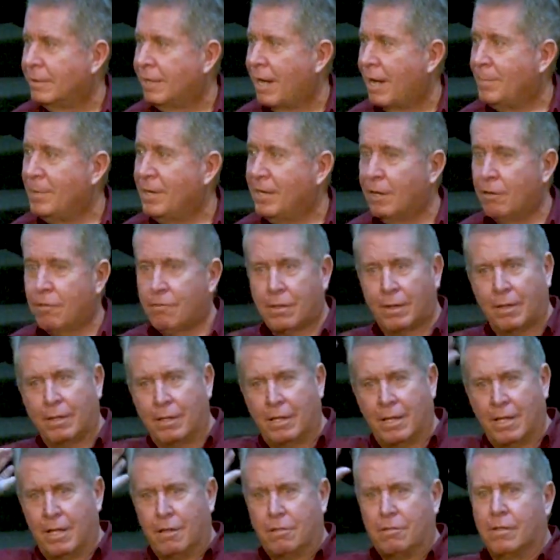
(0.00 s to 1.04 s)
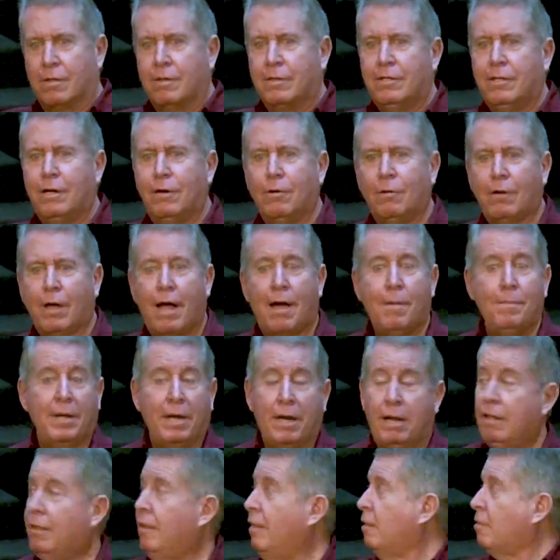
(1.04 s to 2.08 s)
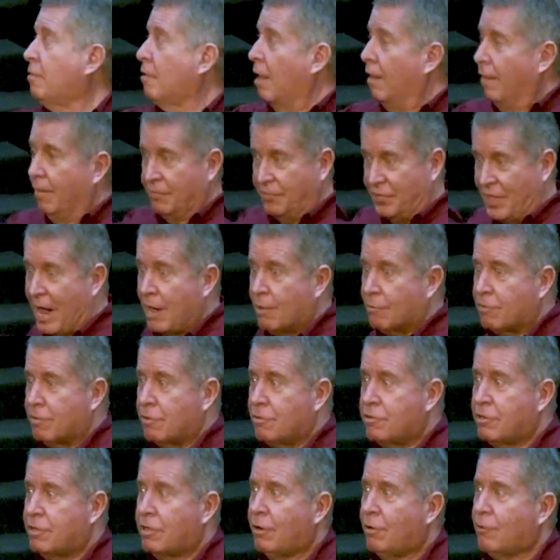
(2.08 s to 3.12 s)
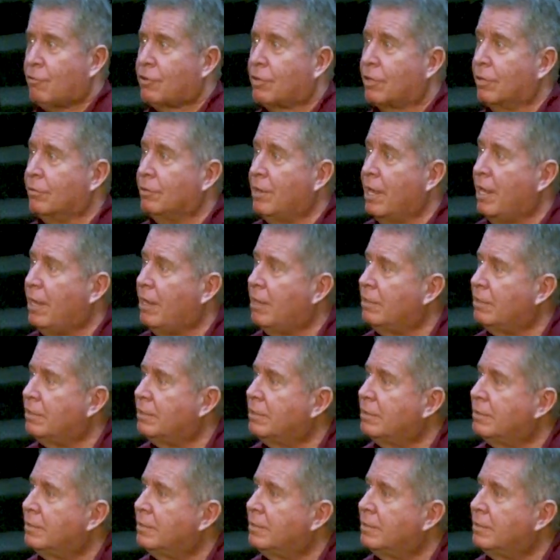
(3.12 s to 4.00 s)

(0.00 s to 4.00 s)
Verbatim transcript: I mean, it's it's year that's thousands of years ago now.